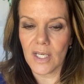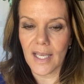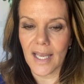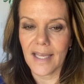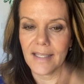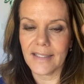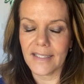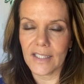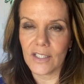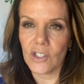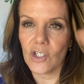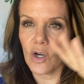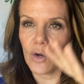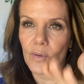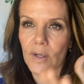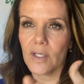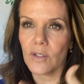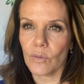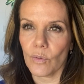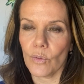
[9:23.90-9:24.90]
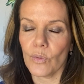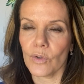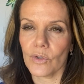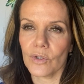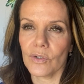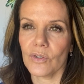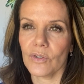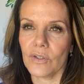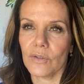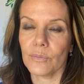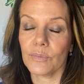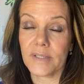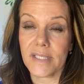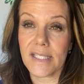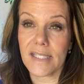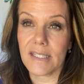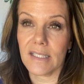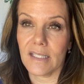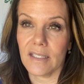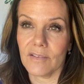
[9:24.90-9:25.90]
and they go in order
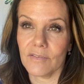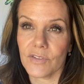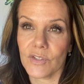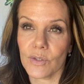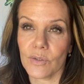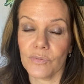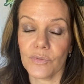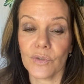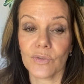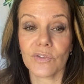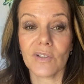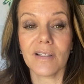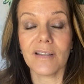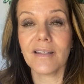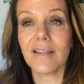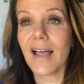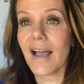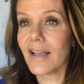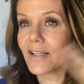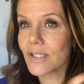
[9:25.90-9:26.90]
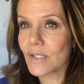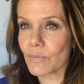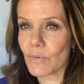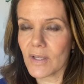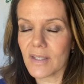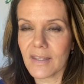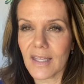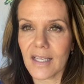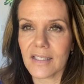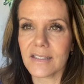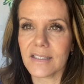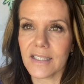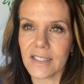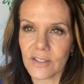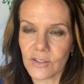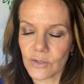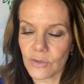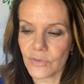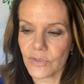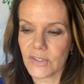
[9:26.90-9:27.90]
received. So if you're the last one that day
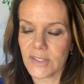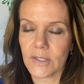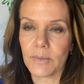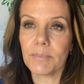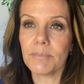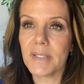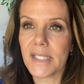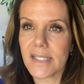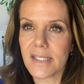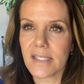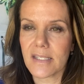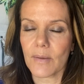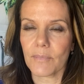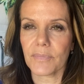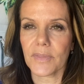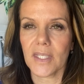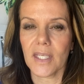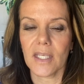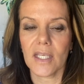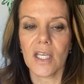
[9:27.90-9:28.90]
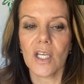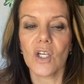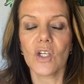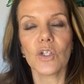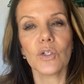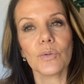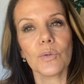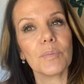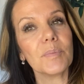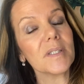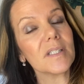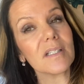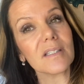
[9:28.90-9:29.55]
to submit something, you will be the